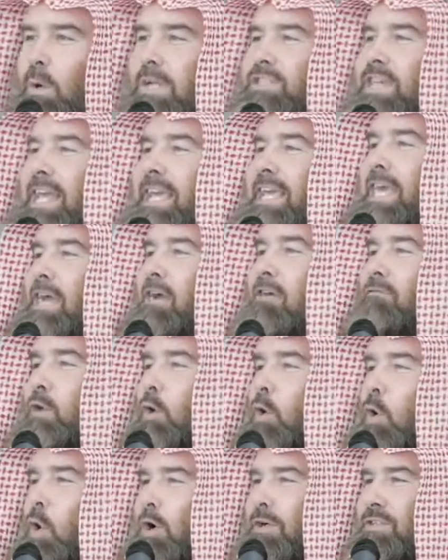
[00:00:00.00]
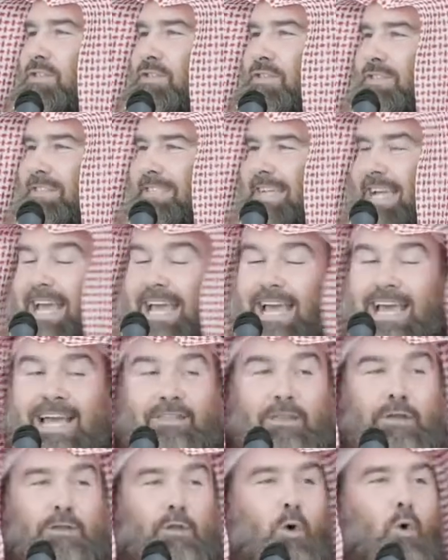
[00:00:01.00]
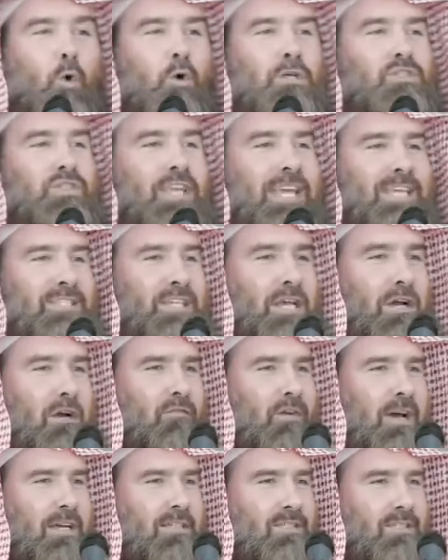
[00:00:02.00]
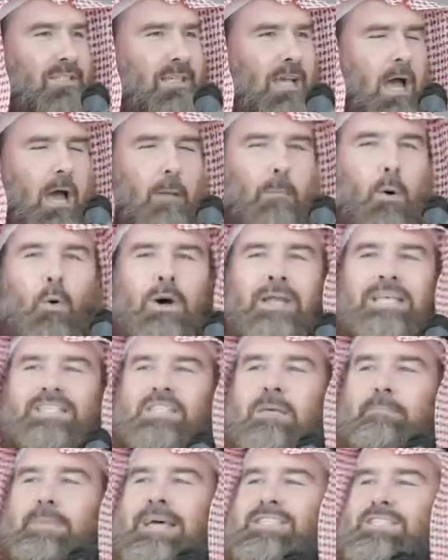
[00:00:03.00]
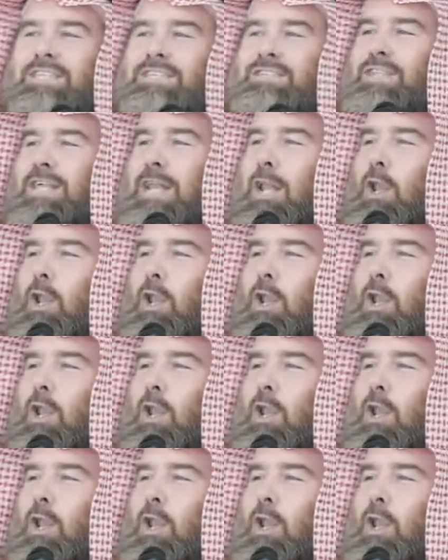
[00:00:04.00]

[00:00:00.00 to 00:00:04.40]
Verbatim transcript: We take care of the horse, and then the horse takes care of us. But what is the message